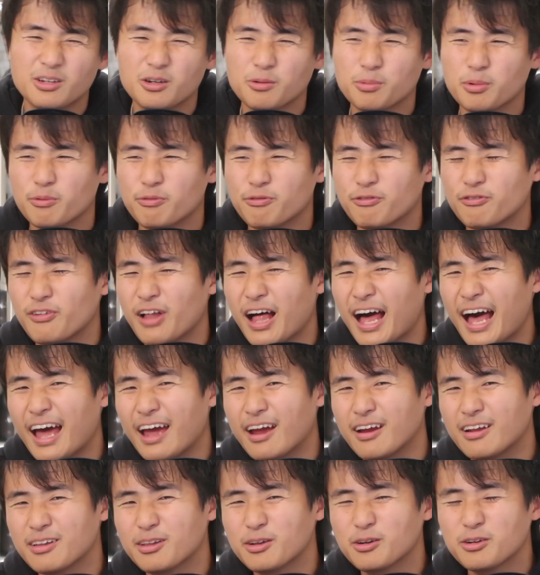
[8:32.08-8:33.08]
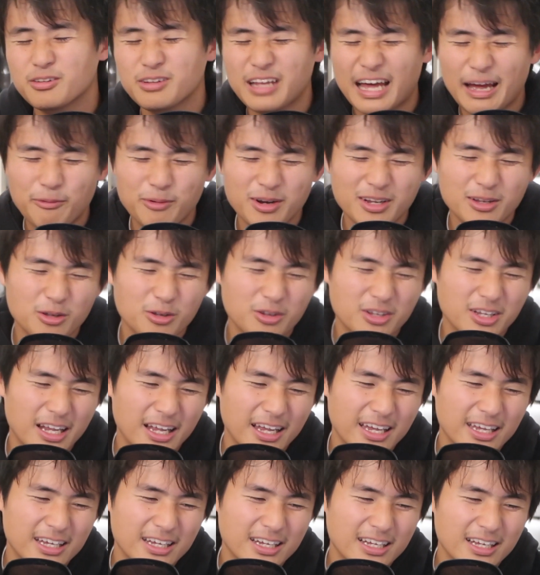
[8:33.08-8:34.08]
little bit of fly, I want to look
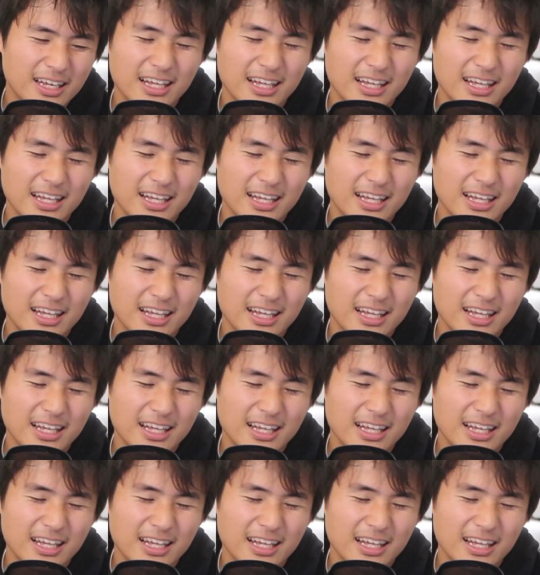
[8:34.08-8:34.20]
like